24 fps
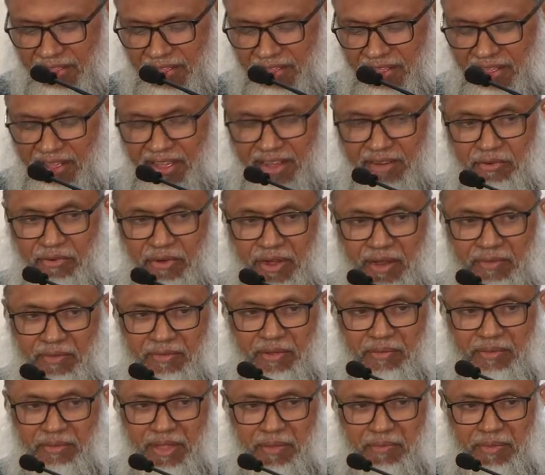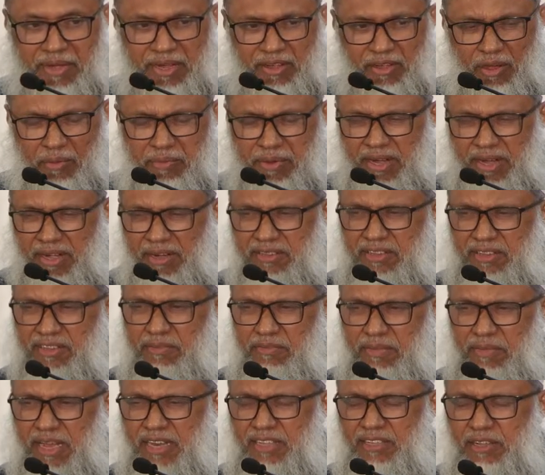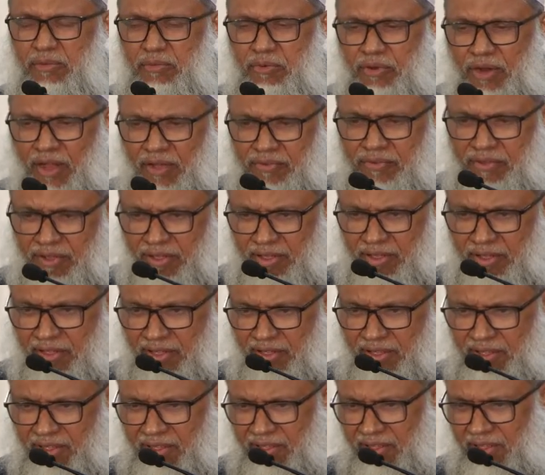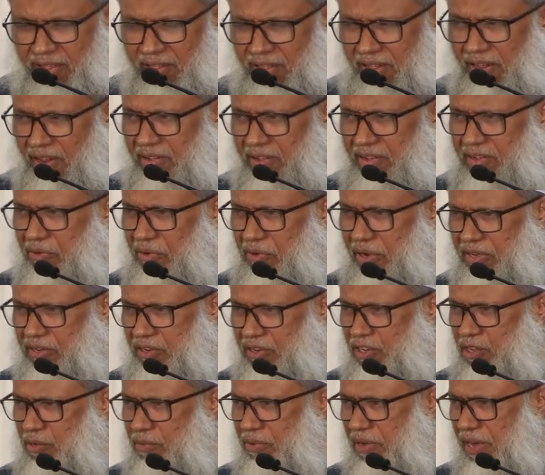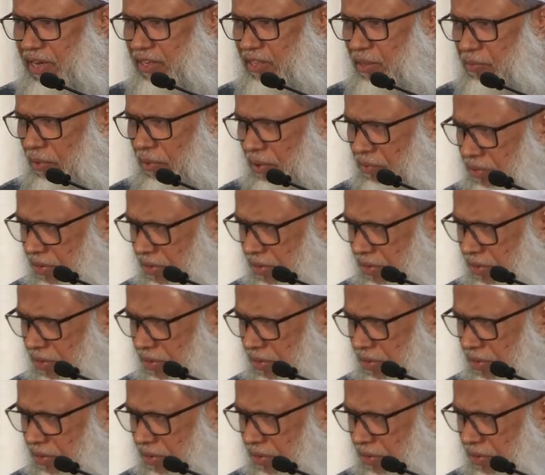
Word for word: And one of them, they make comment, this man is a munafiq. You know, he wanted to humiliate the Prophet,